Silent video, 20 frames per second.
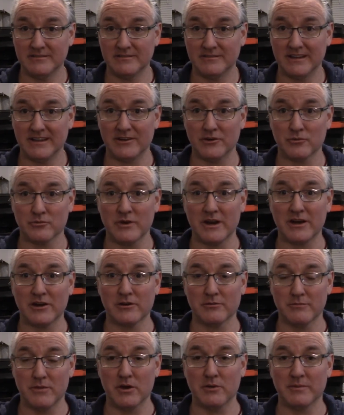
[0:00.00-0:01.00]
in a rare
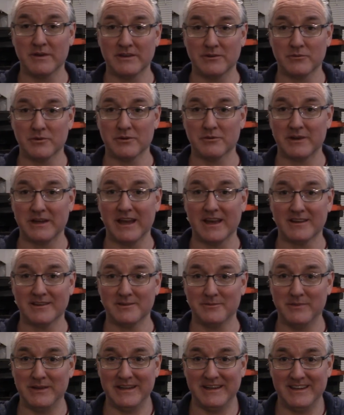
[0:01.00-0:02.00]
moment where we got to
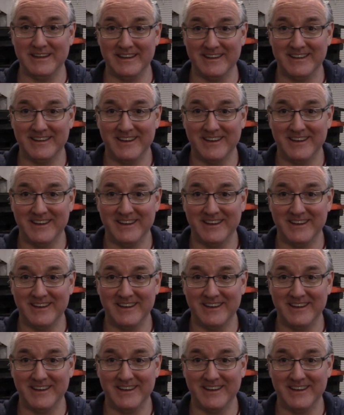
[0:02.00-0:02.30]
be